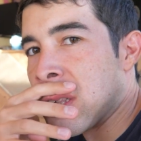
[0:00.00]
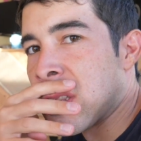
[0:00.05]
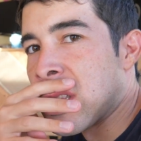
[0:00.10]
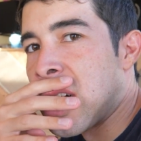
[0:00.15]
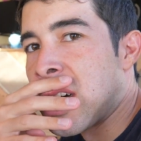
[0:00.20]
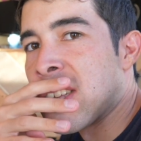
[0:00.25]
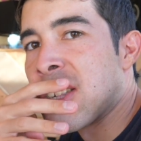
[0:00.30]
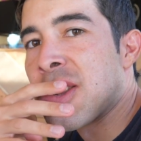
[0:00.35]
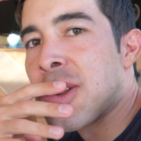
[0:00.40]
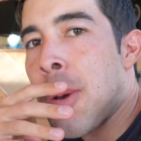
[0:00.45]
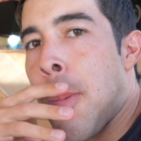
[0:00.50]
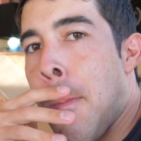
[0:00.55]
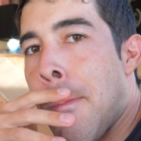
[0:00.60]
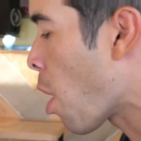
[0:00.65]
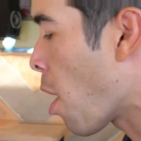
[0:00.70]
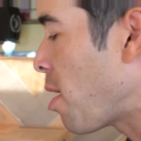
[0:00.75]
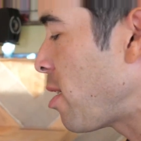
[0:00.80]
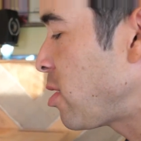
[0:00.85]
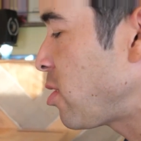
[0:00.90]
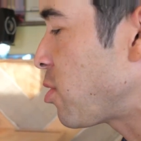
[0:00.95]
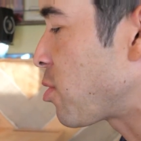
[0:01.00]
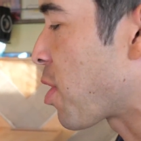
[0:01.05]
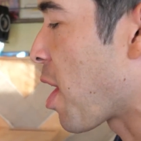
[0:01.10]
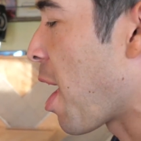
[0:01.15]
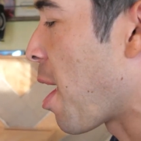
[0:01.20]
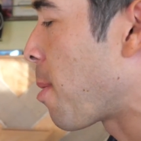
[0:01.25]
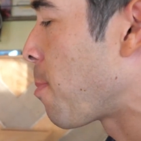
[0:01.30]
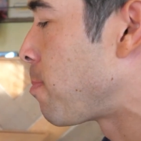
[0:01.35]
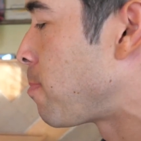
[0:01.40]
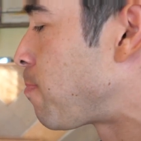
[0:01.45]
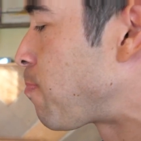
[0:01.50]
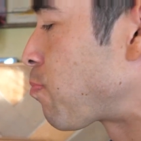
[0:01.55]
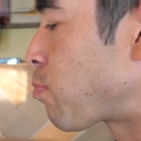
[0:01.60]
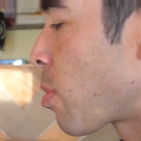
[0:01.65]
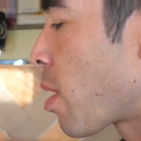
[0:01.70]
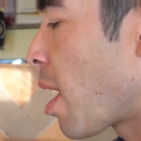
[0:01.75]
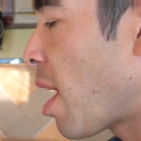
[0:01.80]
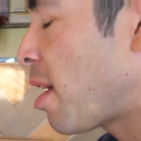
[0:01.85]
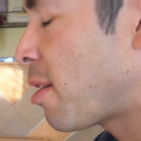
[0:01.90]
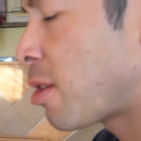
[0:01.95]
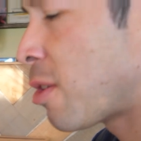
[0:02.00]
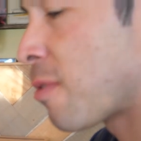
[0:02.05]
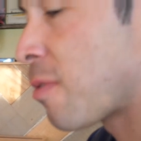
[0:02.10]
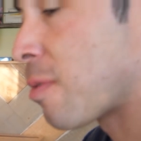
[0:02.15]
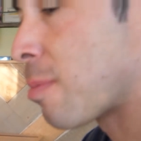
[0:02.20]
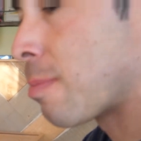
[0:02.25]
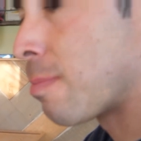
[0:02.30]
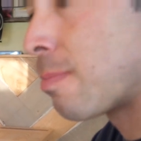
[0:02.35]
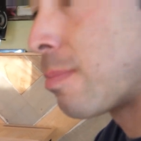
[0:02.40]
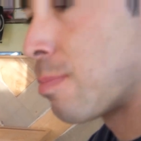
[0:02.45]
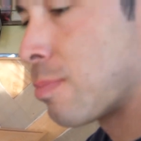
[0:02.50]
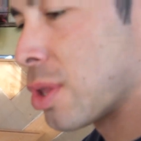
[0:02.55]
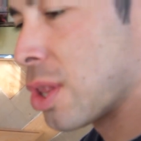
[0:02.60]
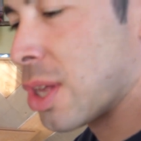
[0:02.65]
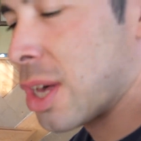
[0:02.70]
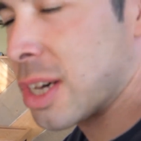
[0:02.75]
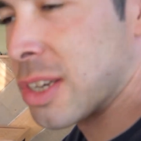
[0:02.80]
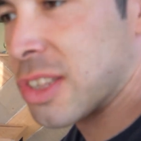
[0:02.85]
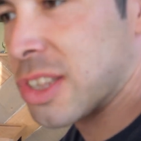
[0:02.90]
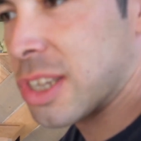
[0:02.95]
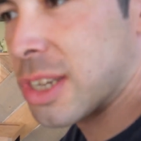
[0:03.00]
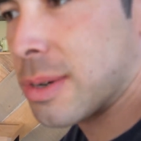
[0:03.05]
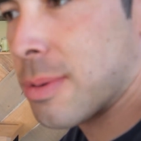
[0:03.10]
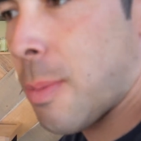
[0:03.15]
sauce. It's okay. I don't know if it belongs on.